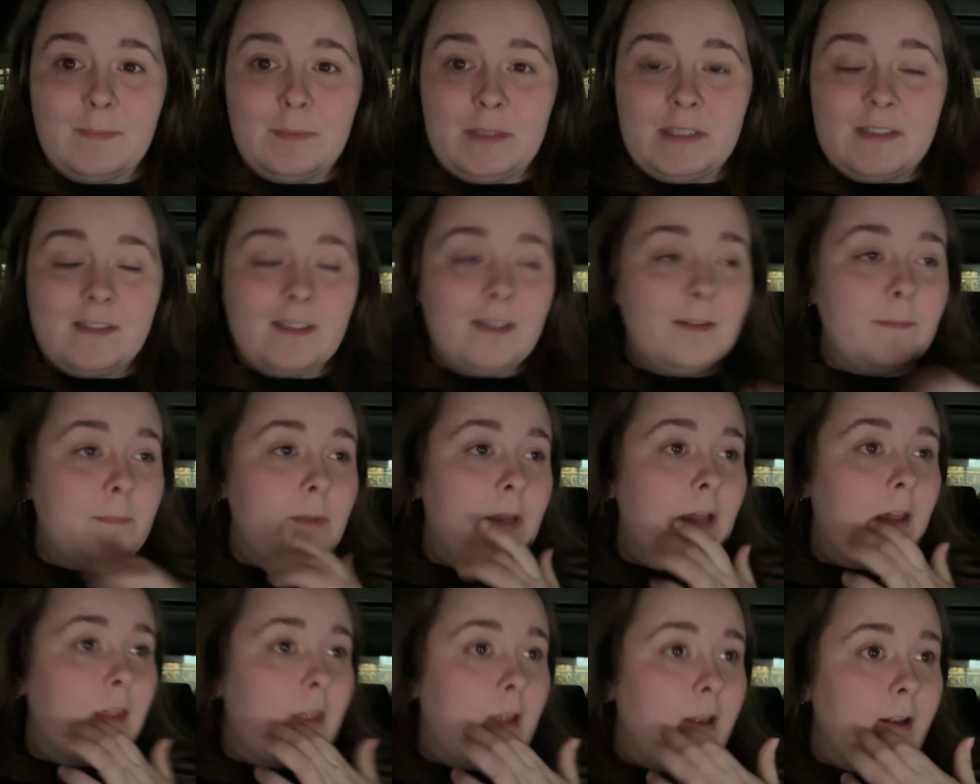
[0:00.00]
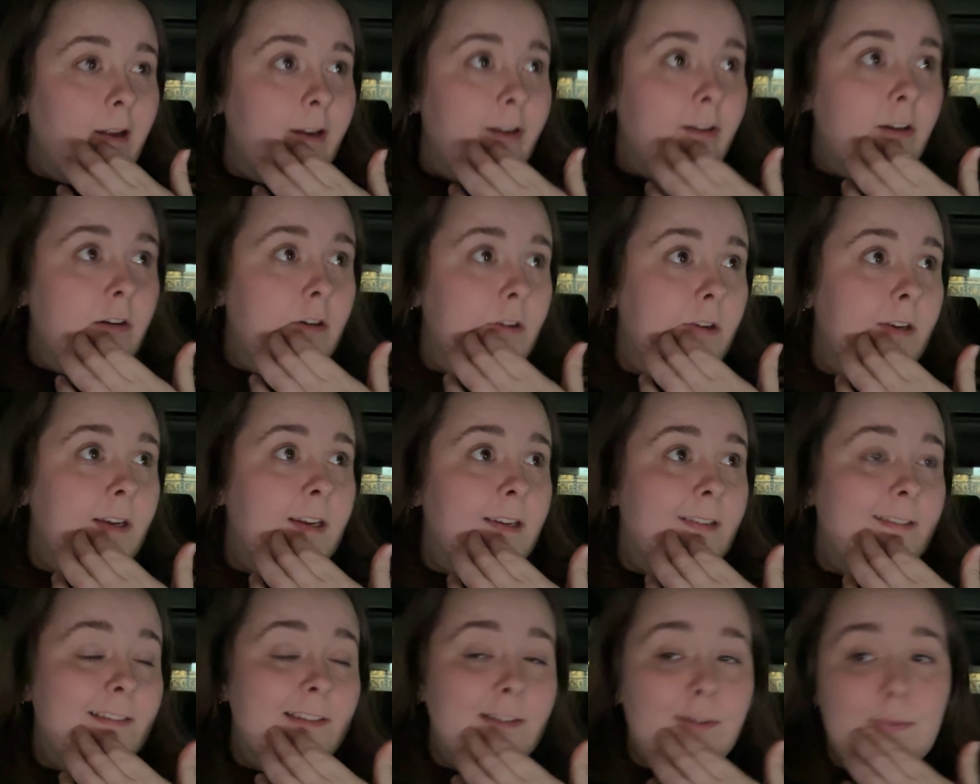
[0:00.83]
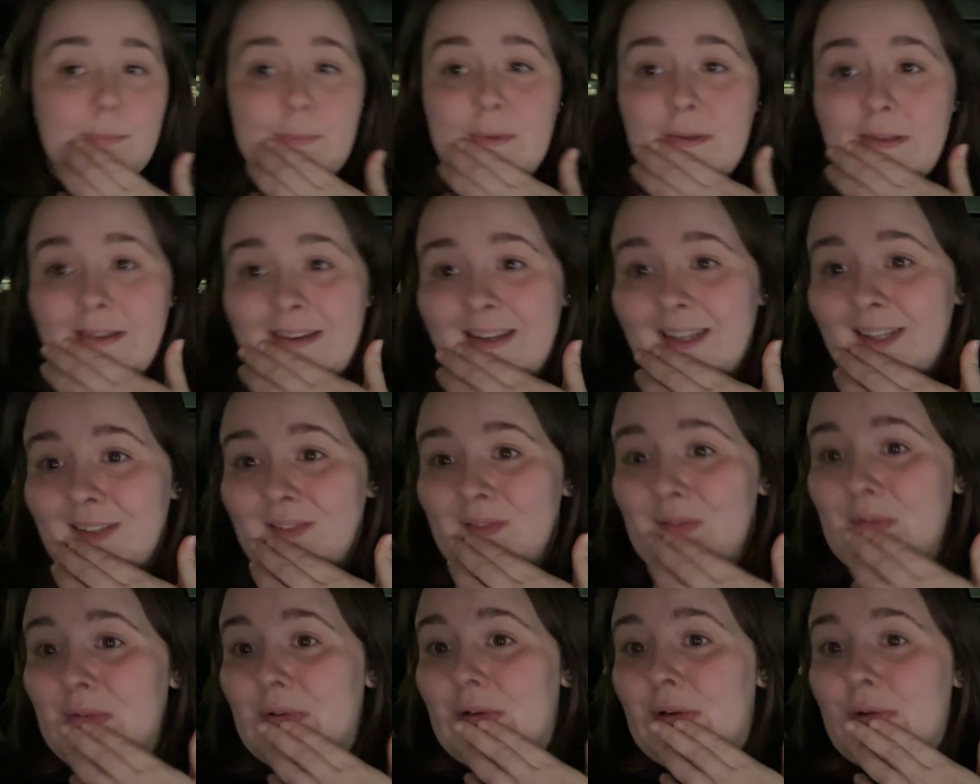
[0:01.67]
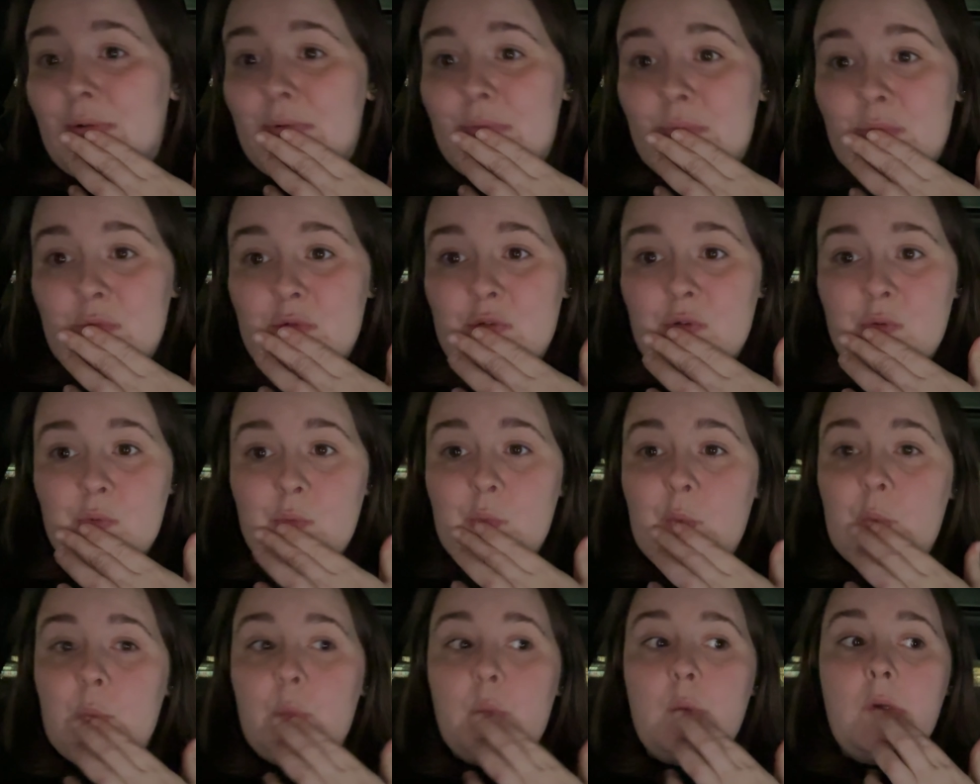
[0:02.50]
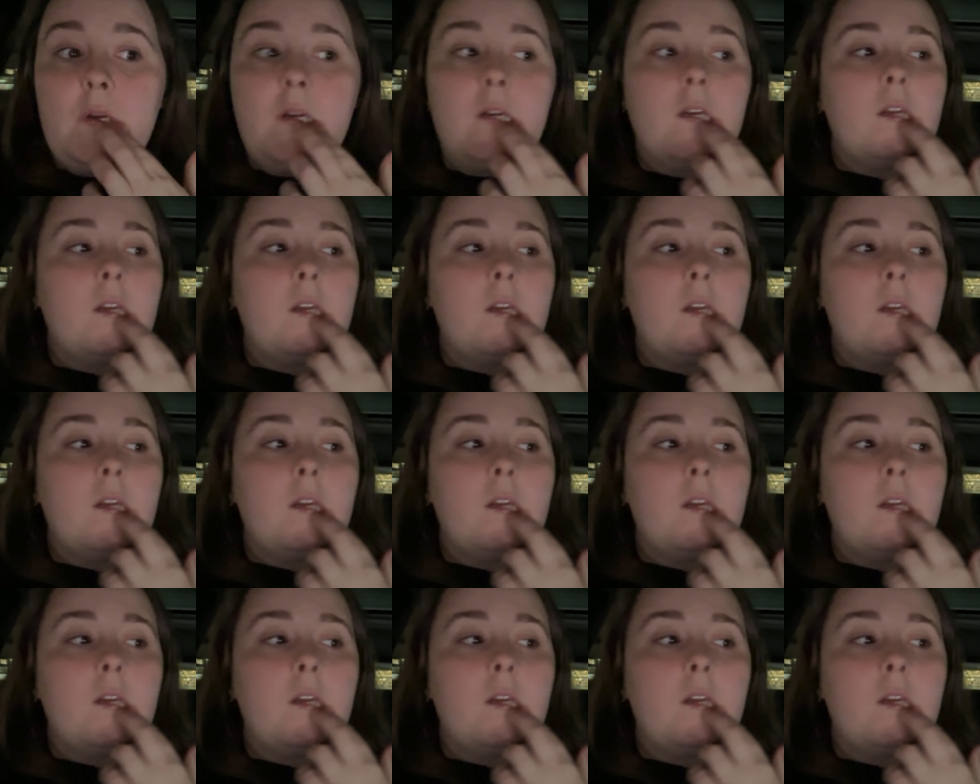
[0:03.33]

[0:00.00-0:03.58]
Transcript: my step back there are actually waiting to go to